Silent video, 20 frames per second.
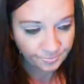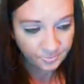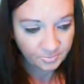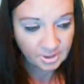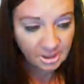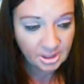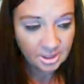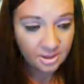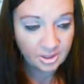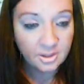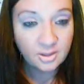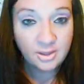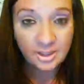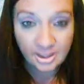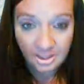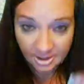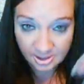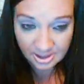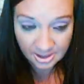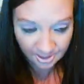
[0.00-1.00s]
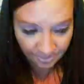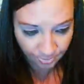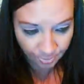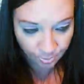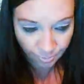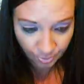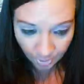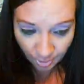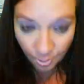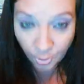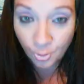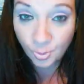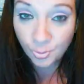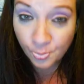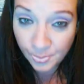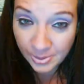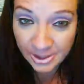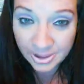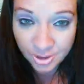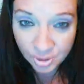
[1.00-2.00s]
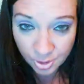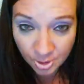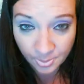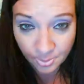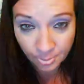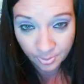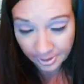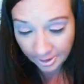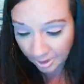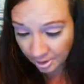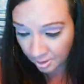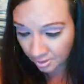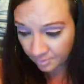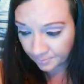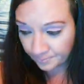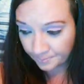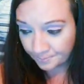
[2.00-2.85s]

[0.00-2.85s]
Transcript: yeah like death row big trouble here